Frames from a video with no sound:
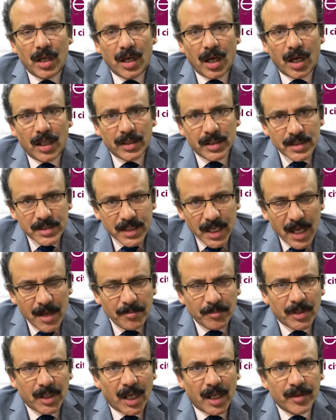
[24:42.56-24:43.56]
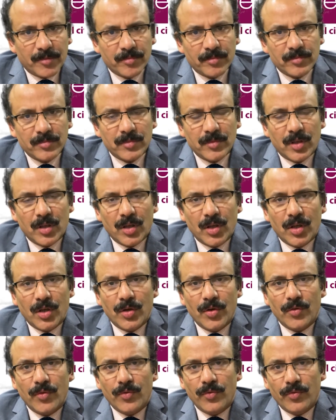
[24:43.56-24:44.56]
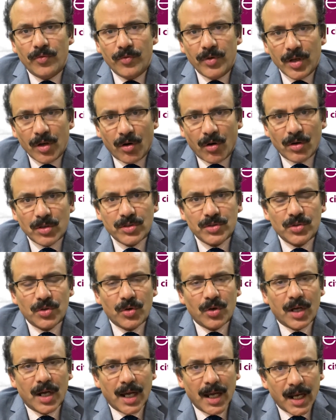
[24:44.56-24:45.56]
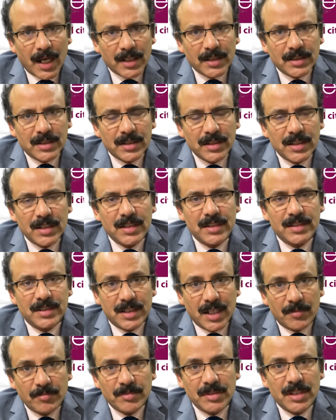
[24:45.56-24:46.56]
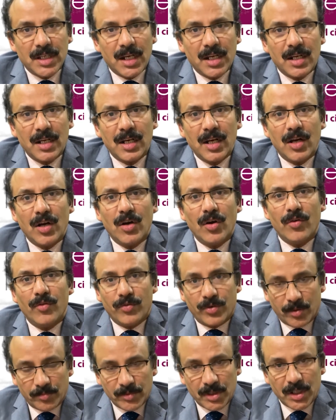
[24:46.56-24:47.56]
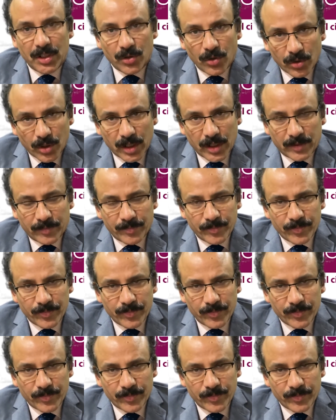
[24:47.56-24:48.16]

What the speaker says: At the same time, we also collect stem cell from the donor.